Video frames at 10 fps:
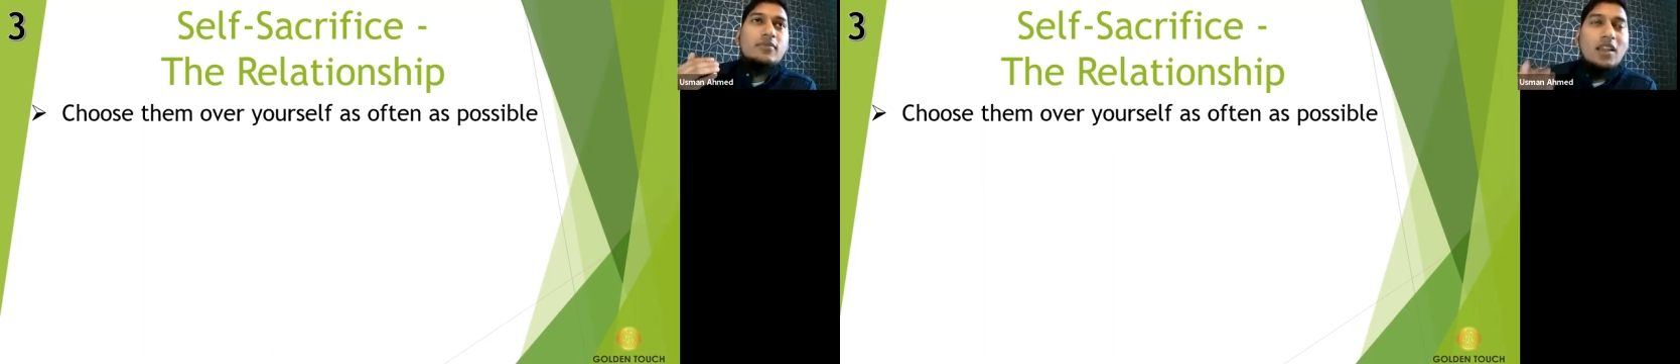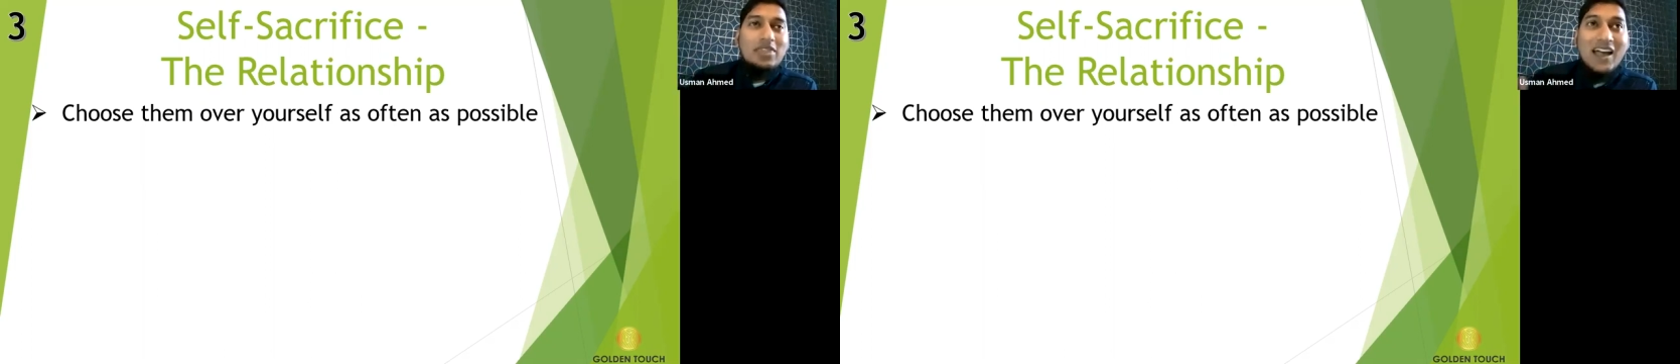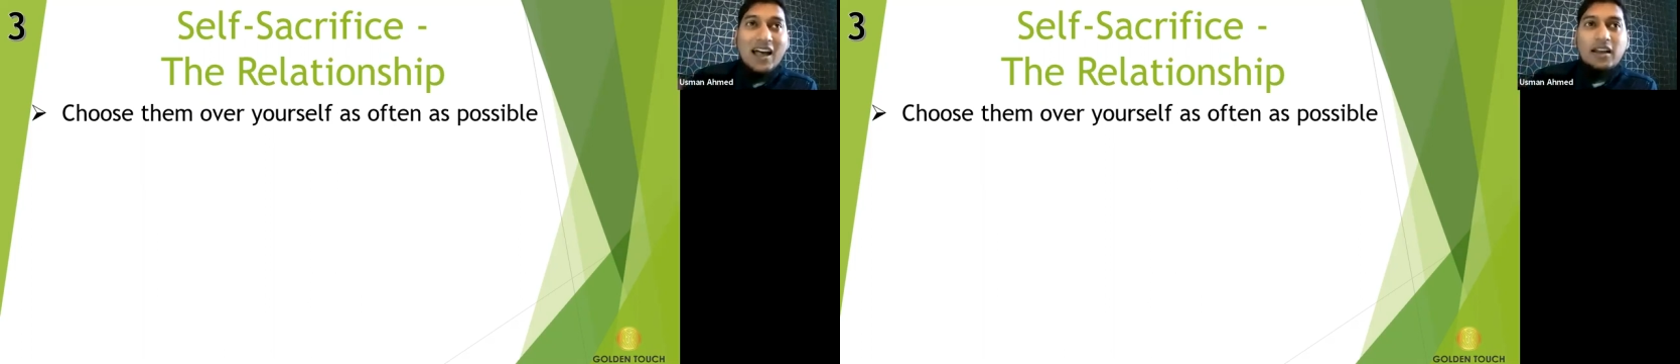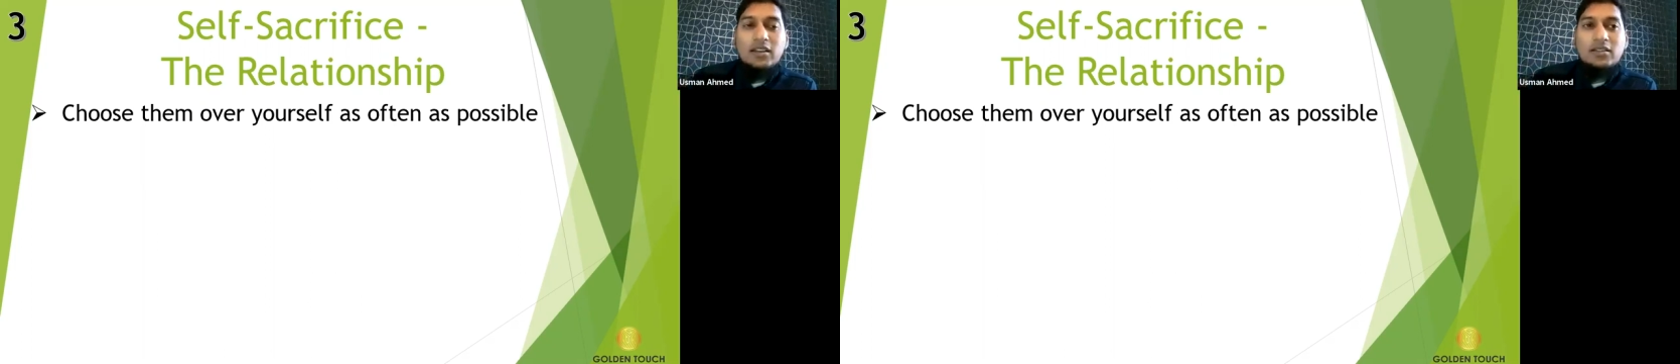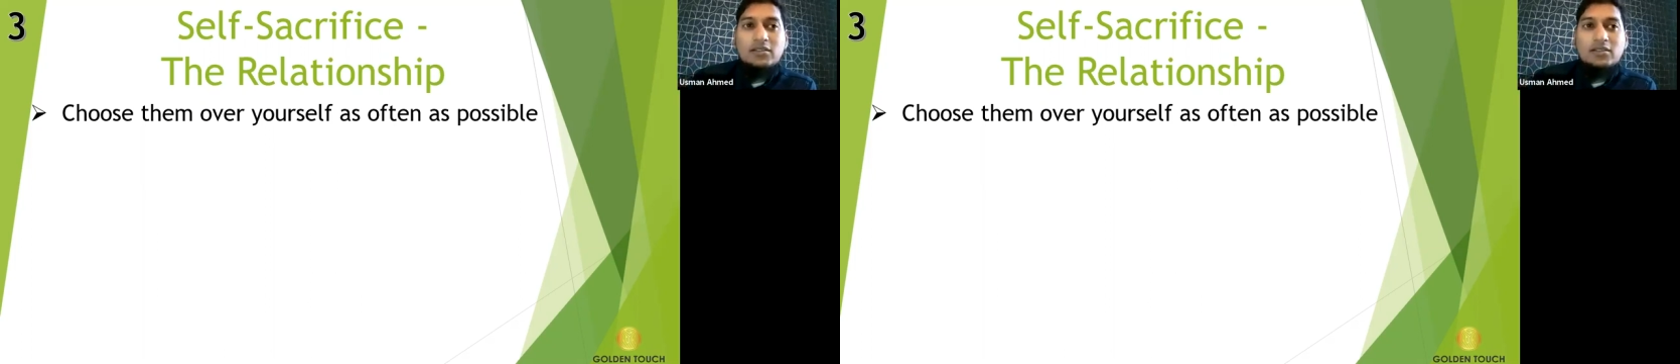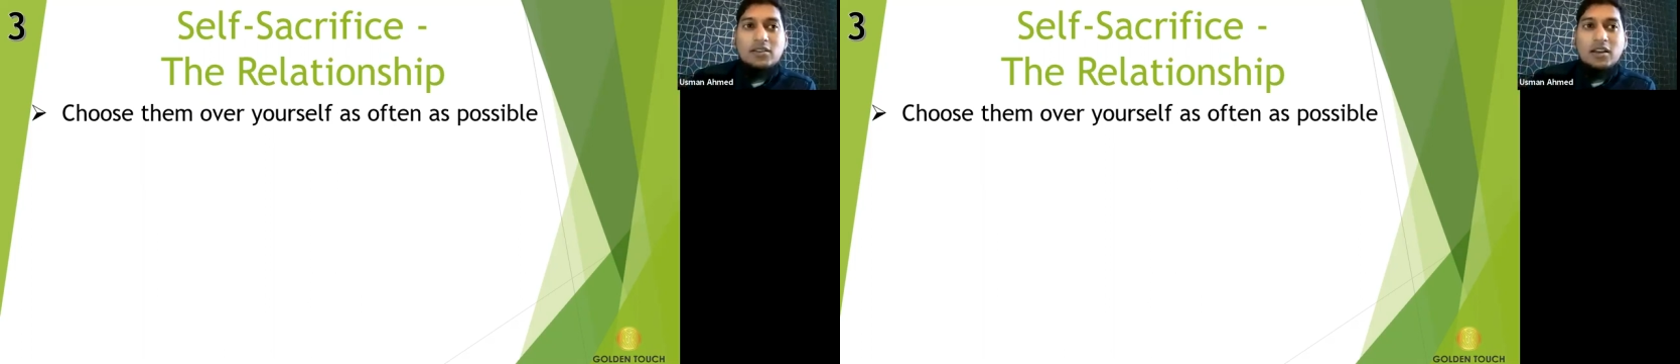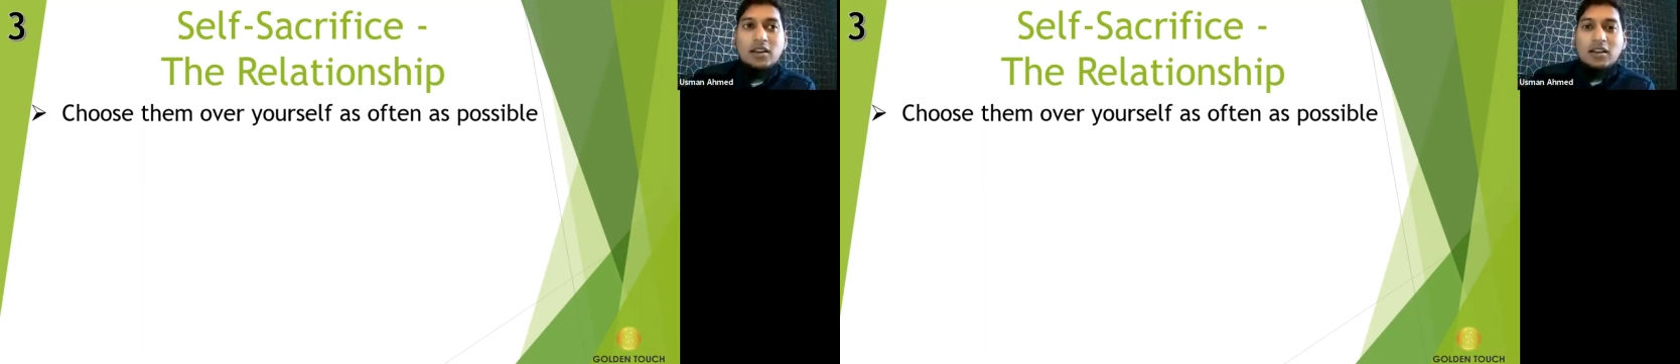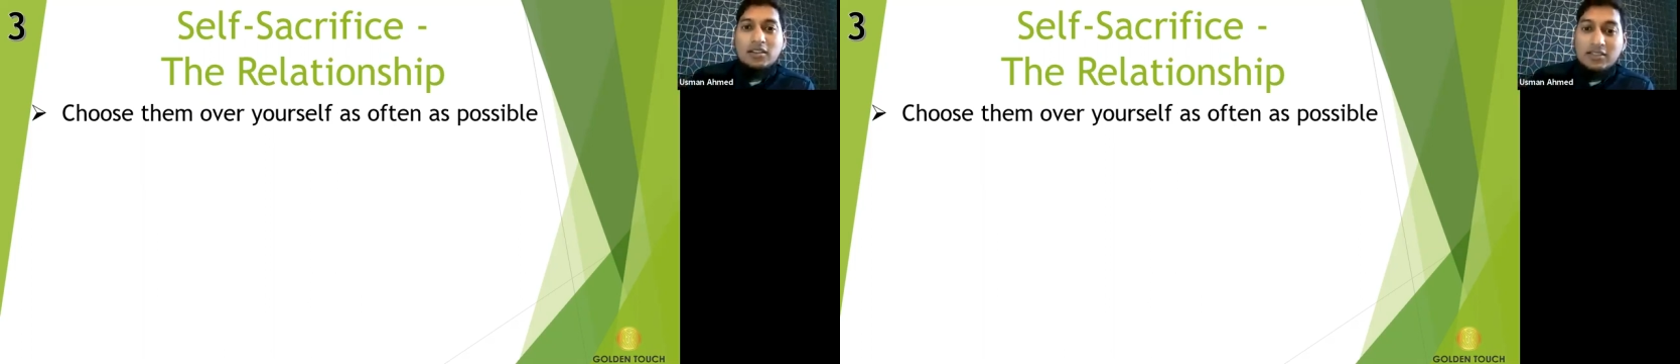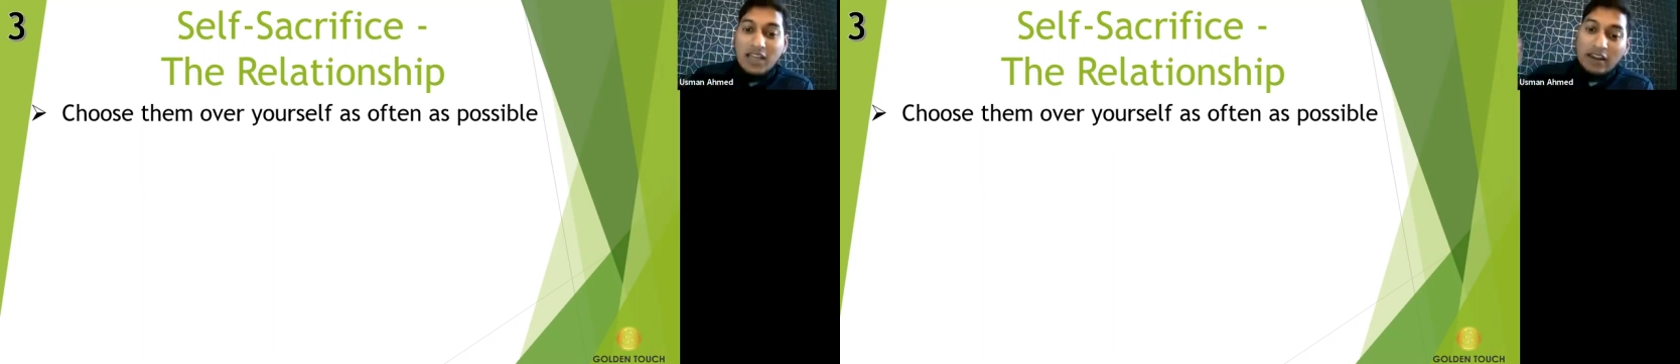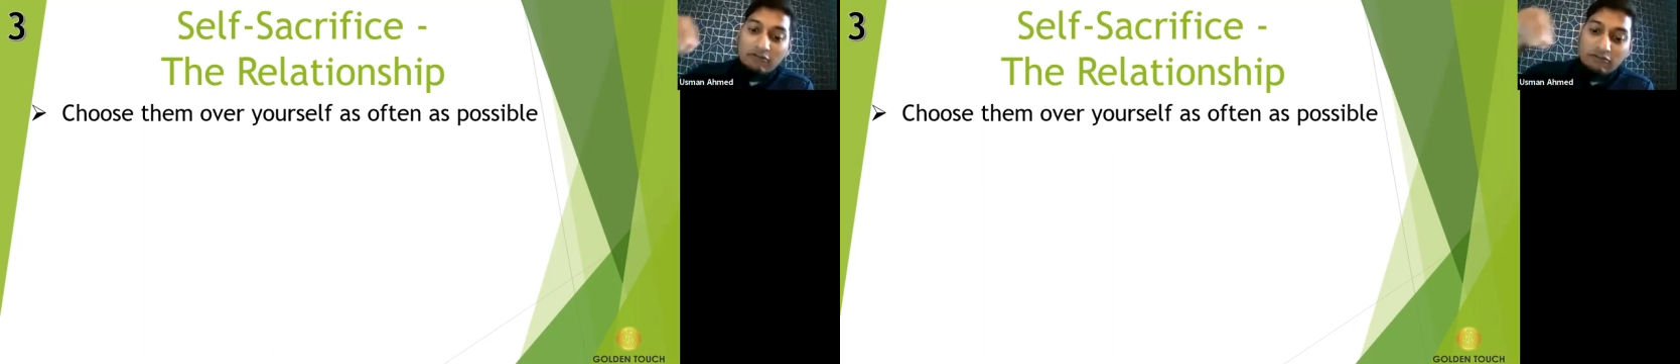that is
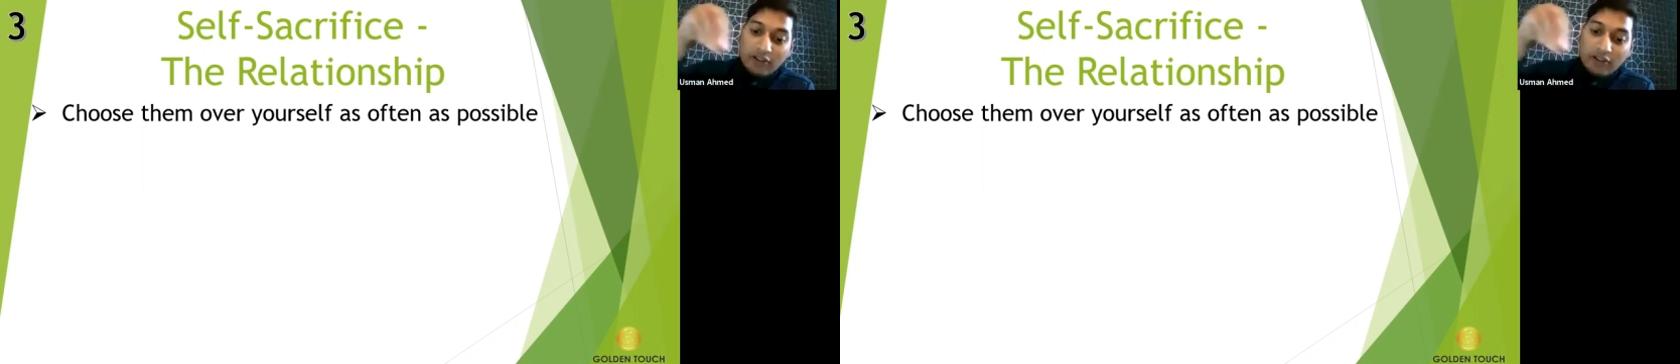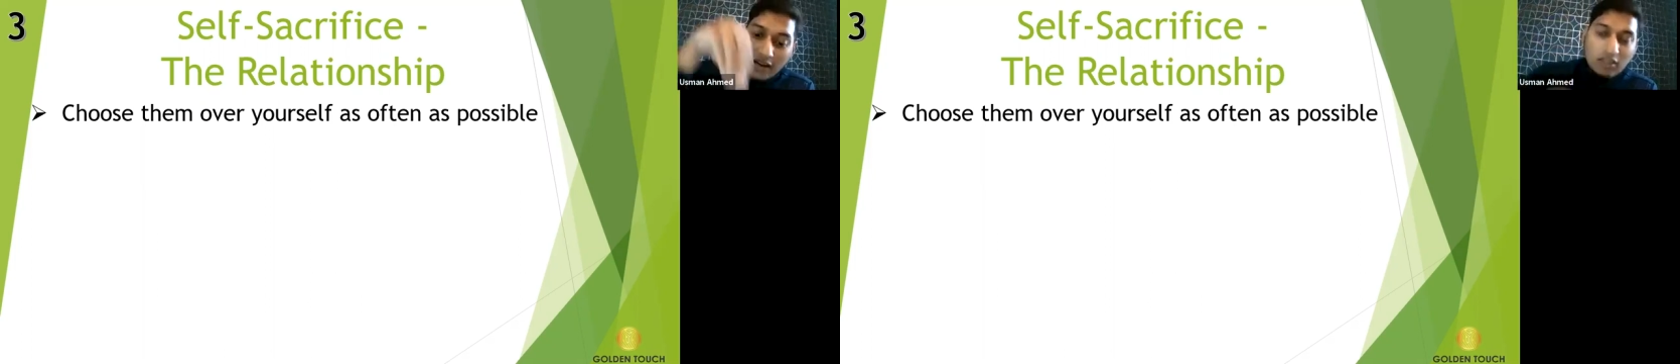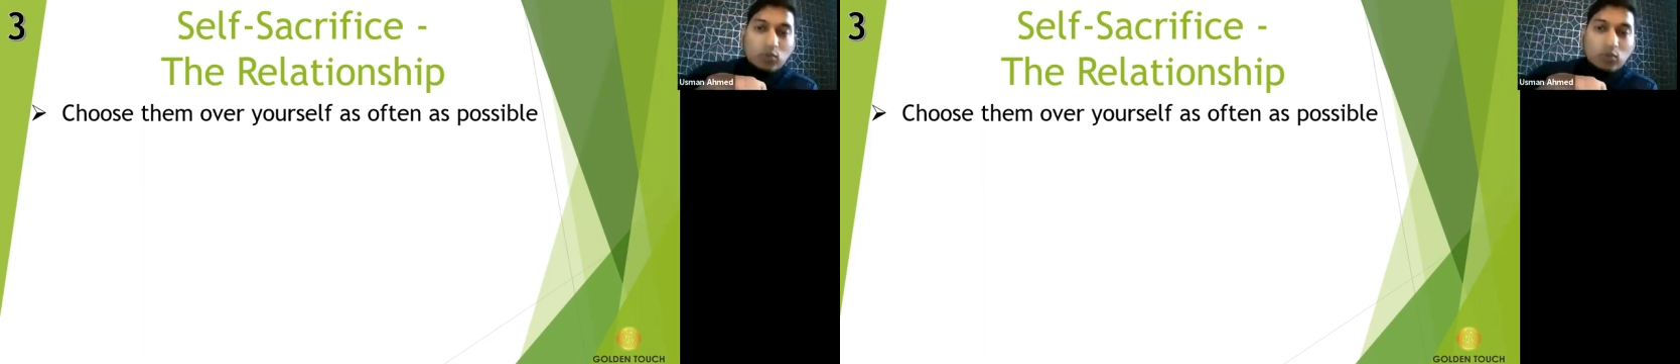directly